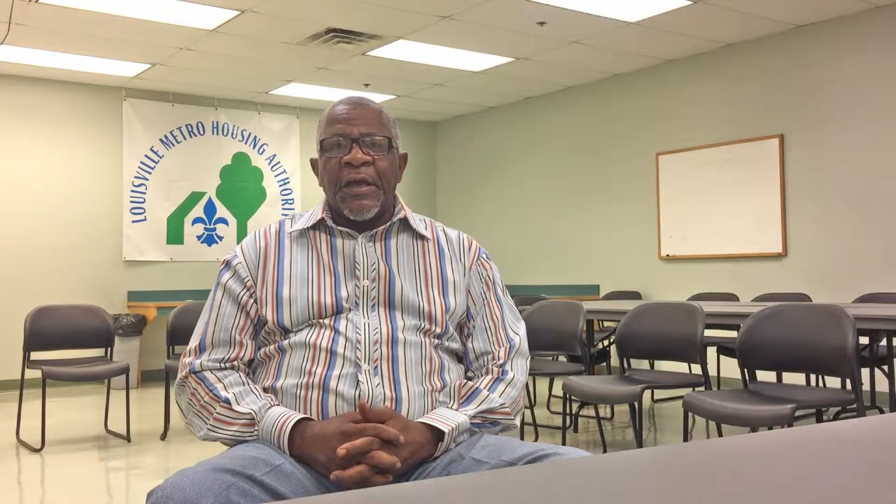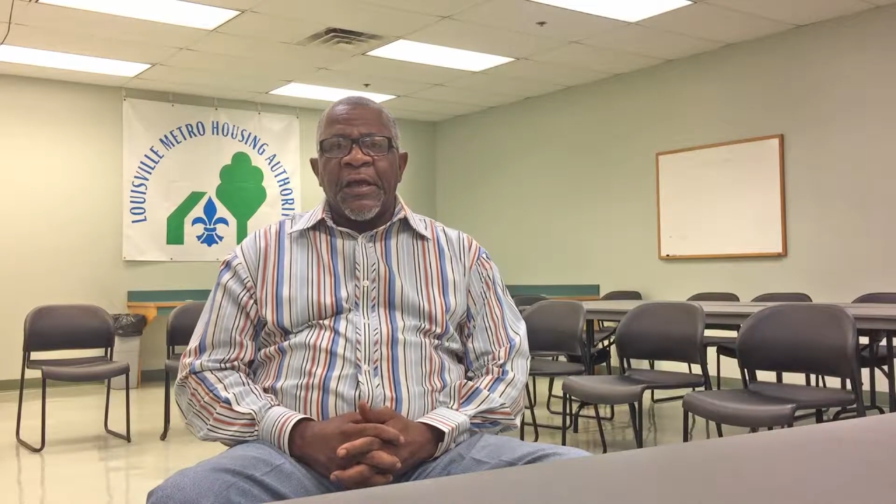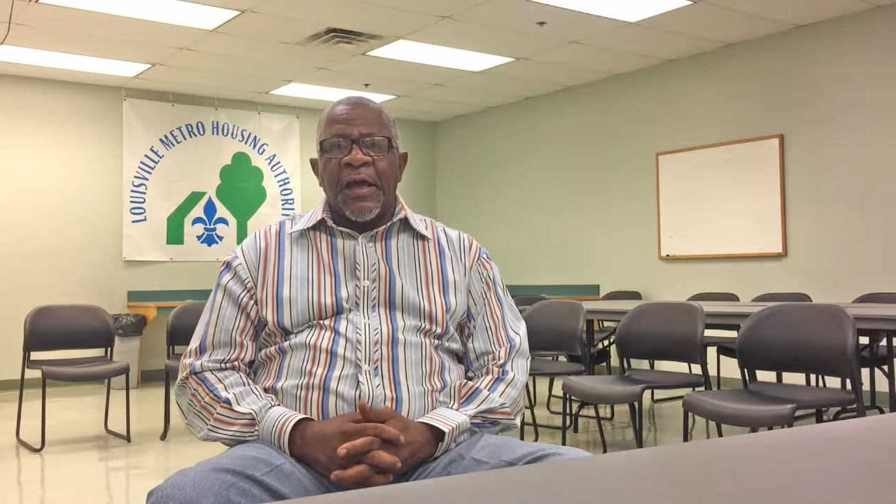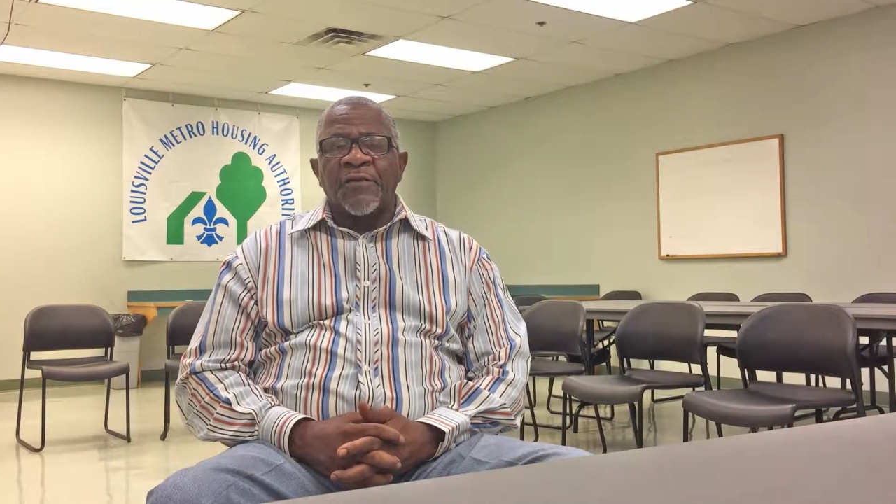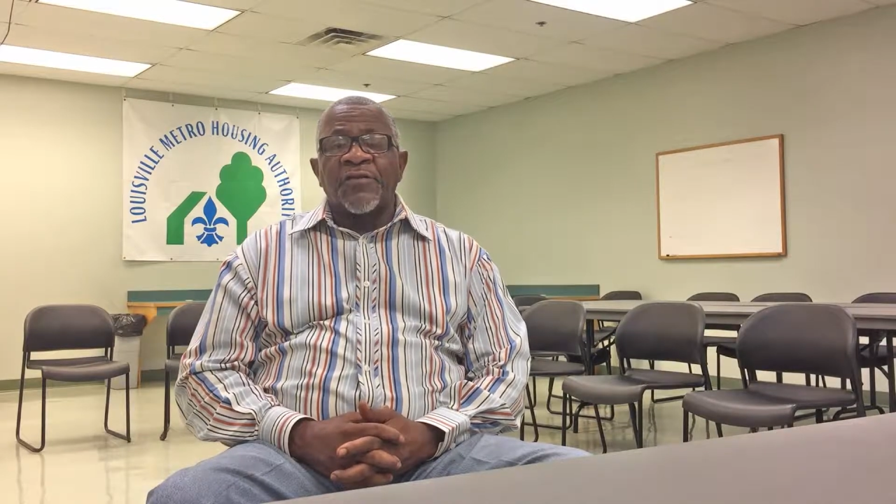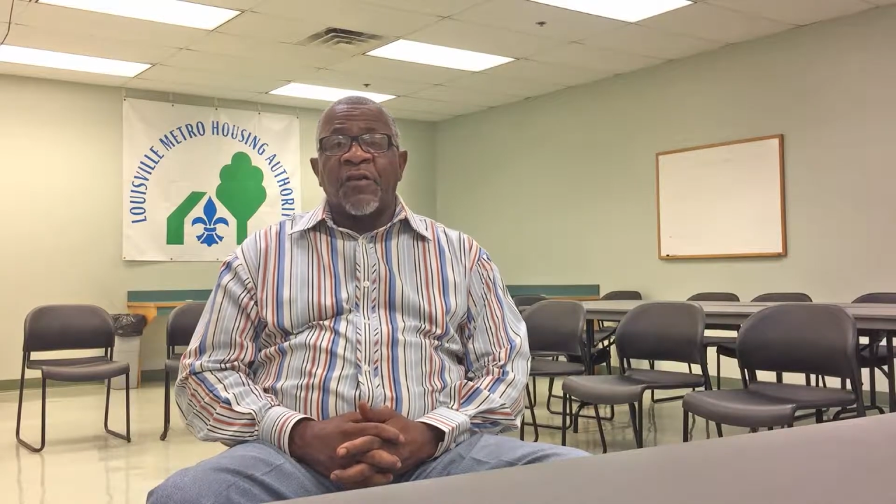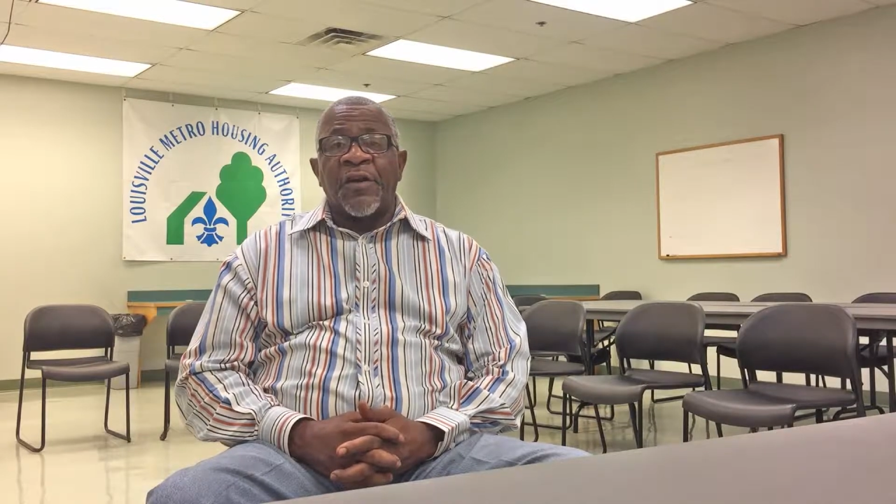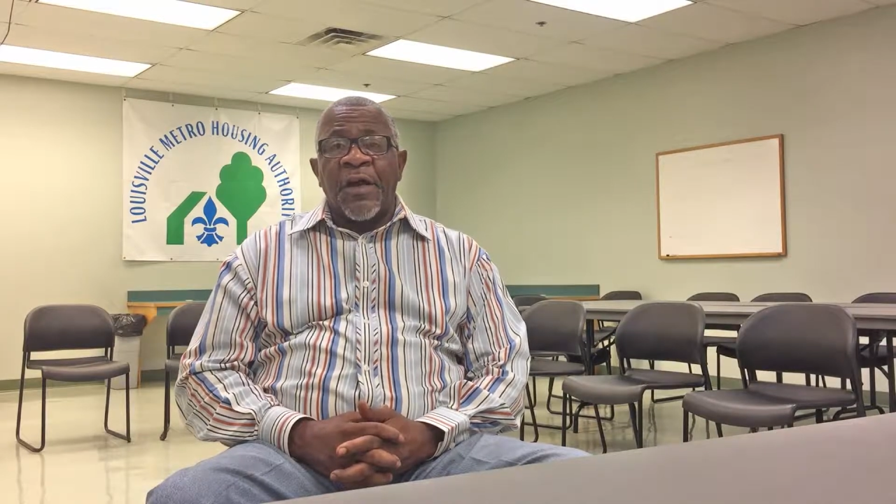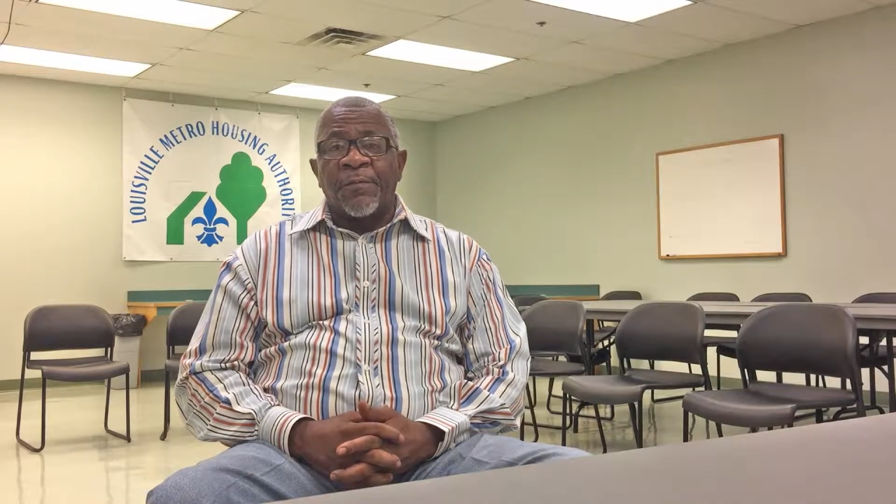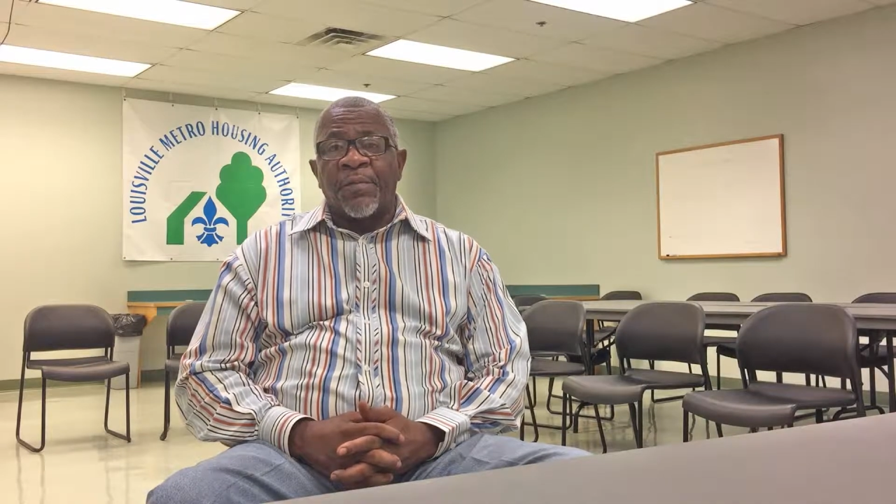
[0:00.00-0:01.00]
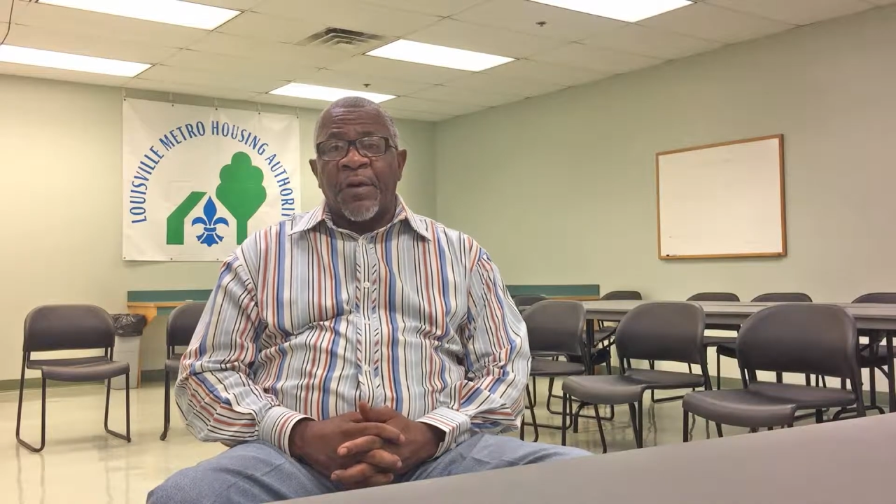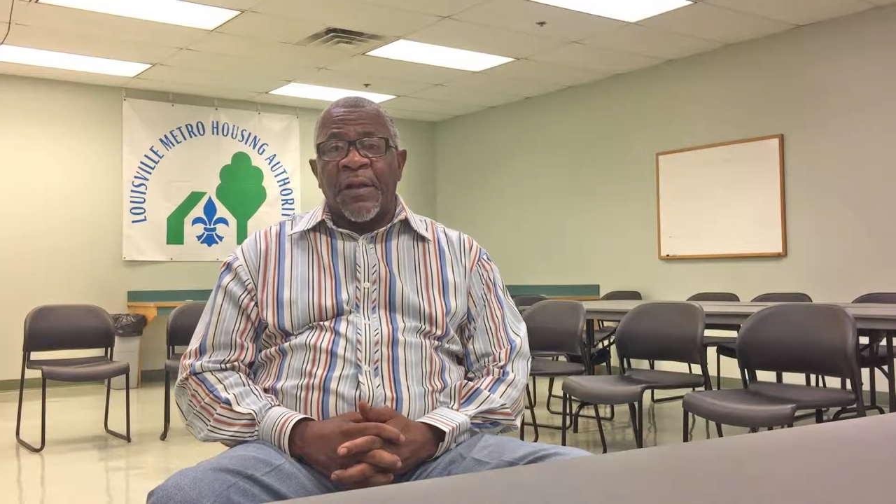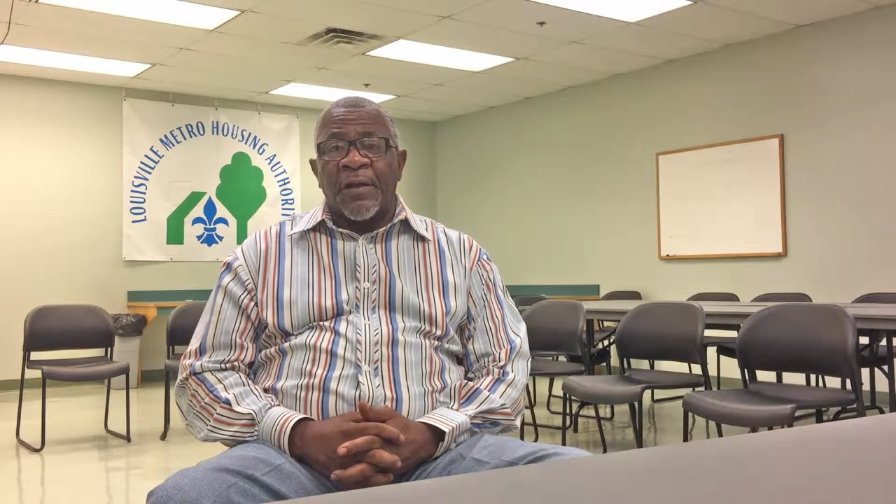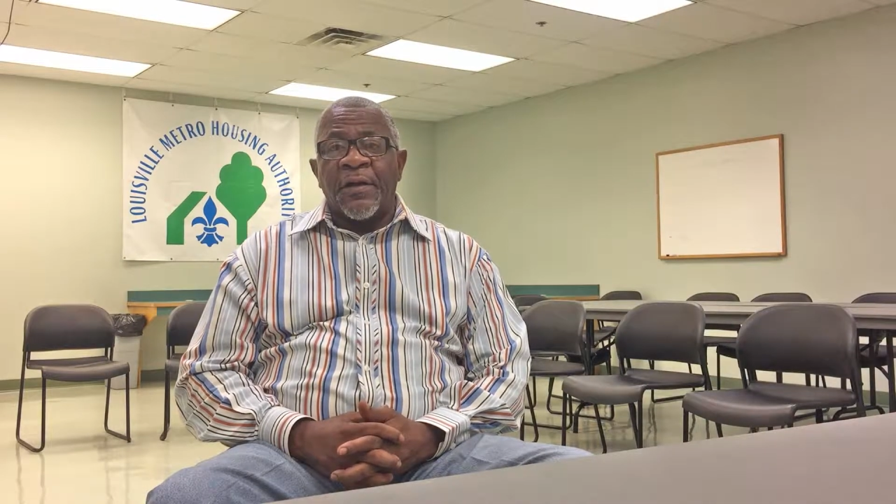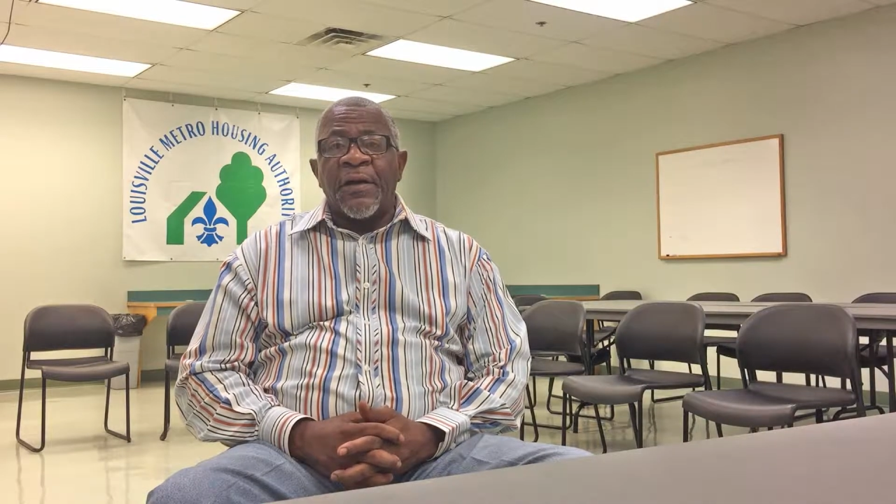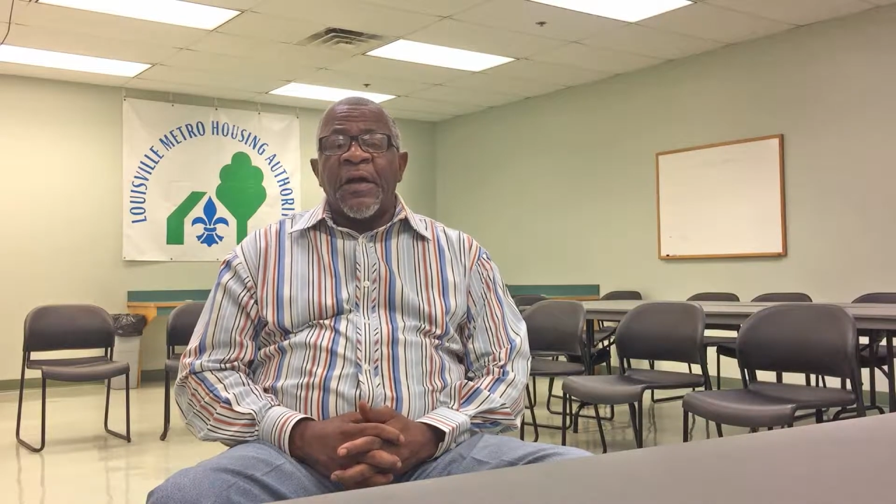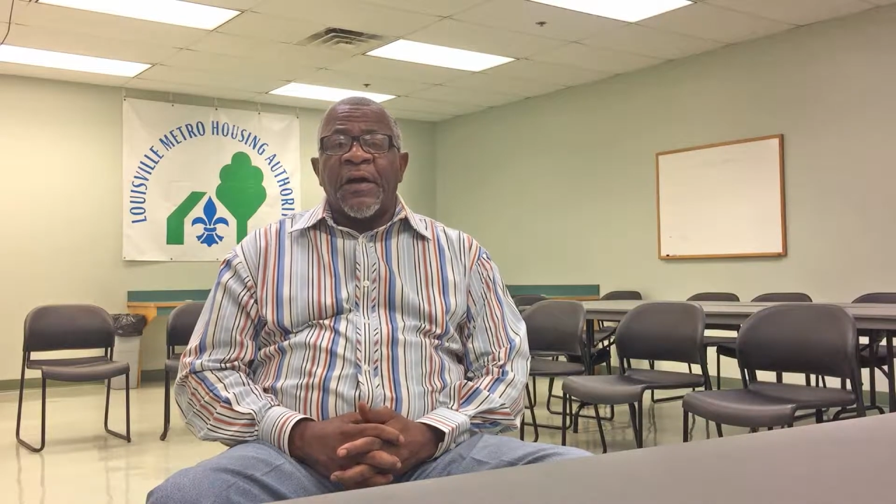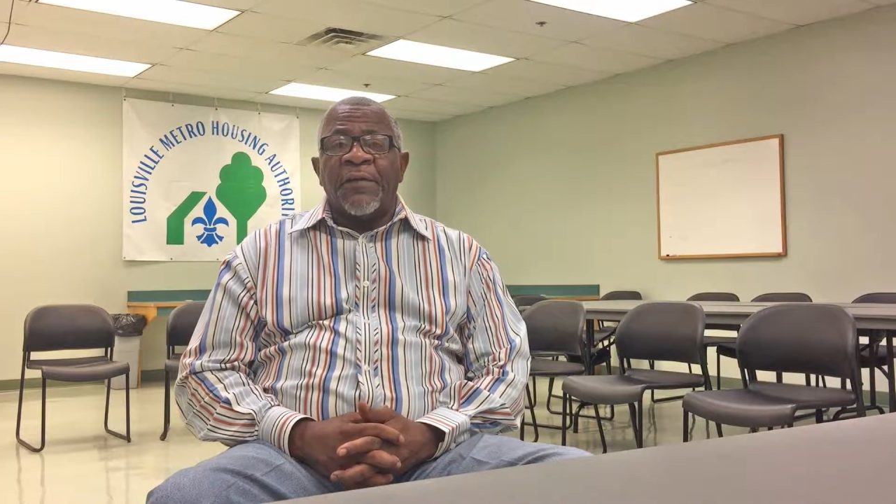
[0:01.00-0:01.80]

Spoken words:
and also an umbrella